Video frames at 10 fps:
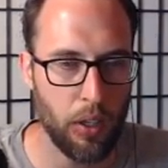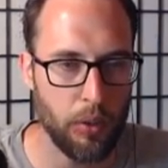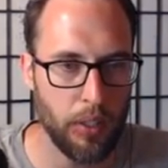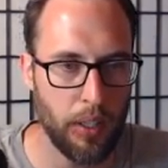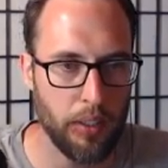
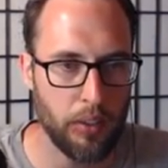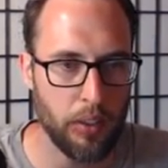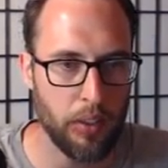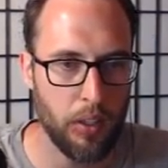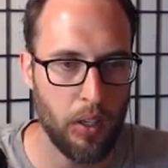OTAs
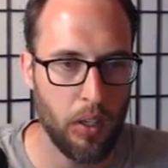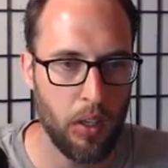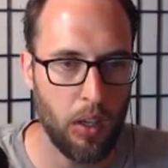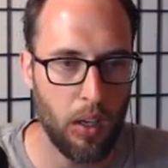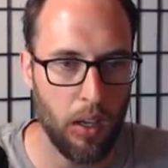are
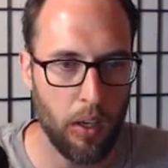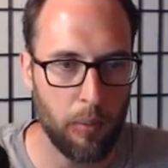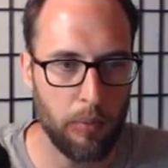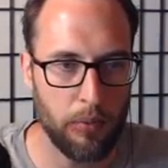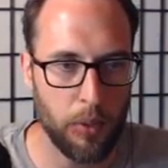
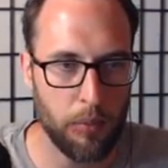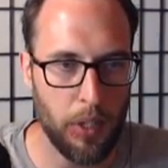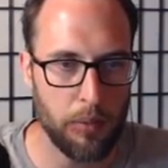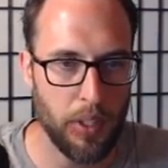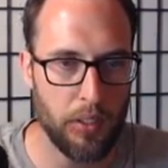sometimes